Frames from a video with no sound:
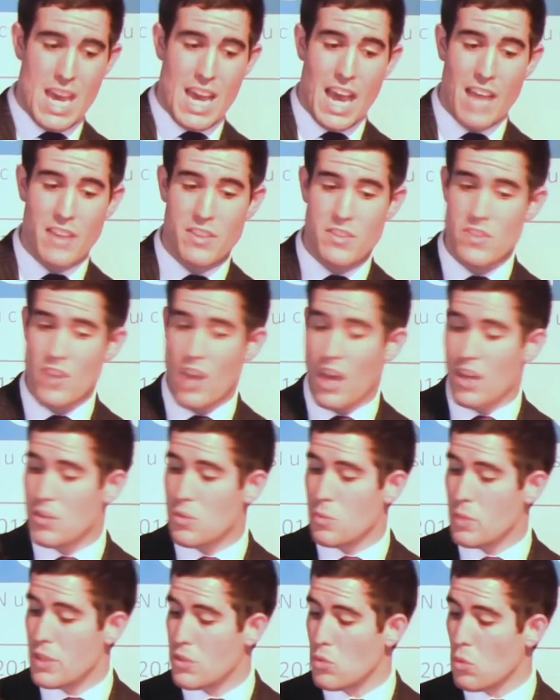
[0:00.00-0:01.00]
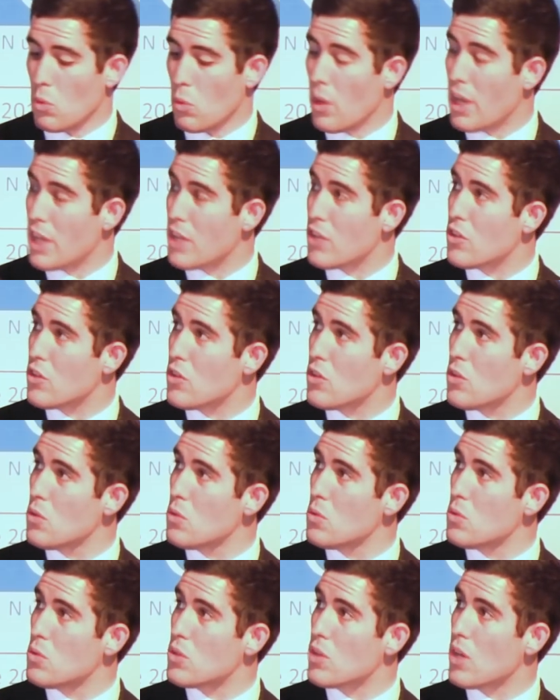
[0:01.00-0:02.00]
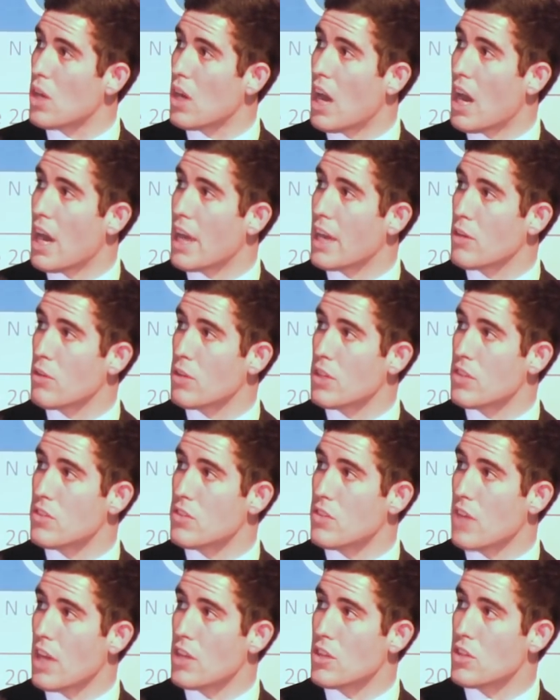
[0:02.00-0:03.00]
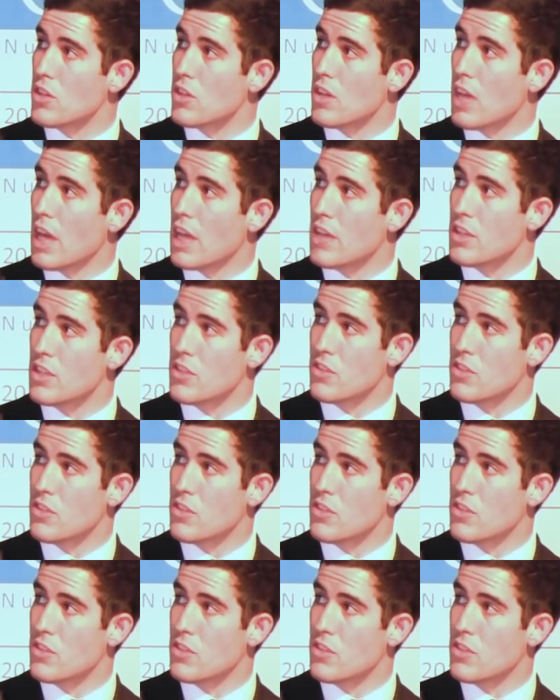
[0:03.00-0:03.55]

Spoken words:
As such, we saw a huge increase in tension and